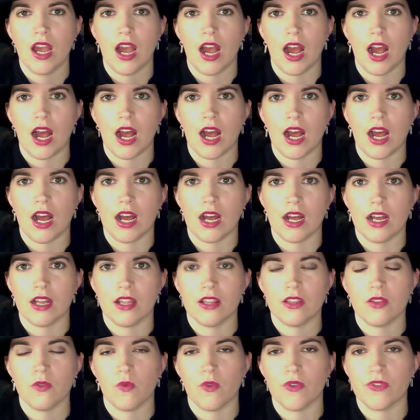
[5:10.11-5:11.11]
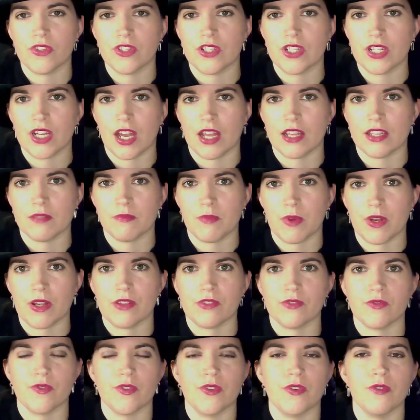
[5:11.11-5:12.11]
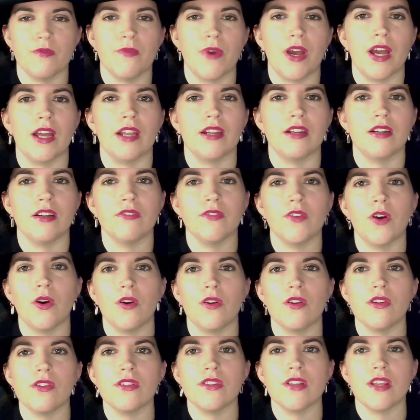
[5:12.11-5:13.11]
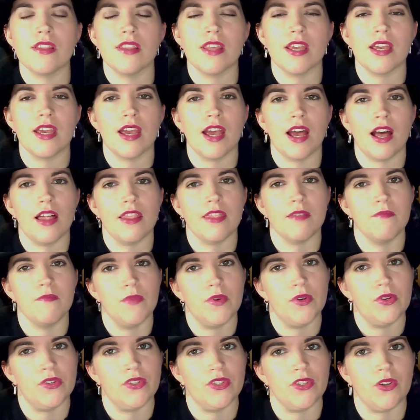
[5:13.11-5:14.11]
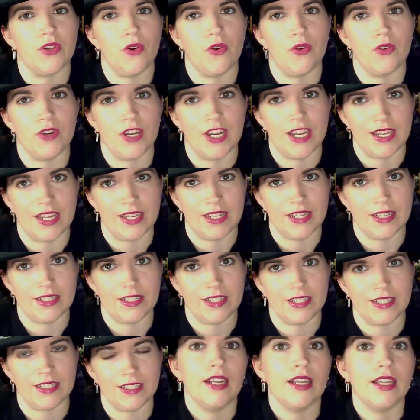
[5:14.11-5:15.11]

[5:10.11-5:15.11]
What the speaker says: are the ones to Gaspar's room, and of course they are the most ornate.